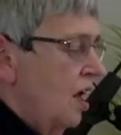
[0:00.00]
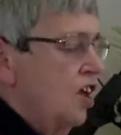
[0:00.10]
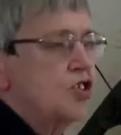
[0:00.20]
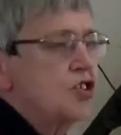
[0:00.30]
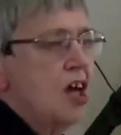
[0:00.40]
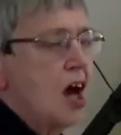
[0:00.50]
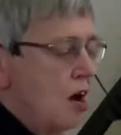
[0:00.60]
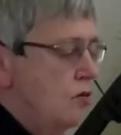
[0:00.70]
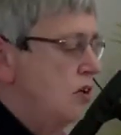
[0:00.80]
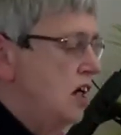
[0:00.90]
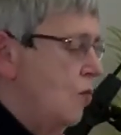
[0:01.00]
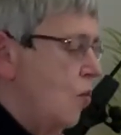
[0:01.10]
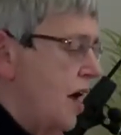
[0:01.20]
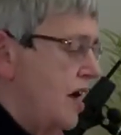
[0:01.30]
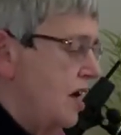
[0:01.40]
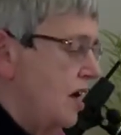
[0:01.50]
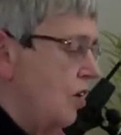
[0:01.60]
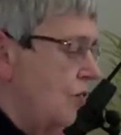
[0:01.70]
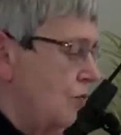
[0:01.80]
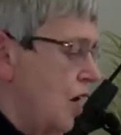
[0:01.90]
It's the only way
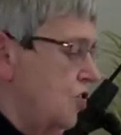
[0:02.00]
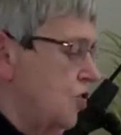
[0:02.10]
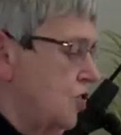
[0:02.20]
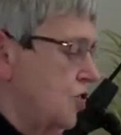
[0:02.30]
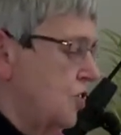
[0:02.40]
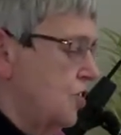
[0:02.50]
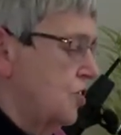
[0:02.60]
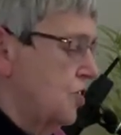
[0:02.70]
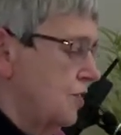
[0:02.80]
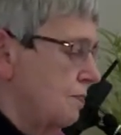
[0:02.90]
of righteousness.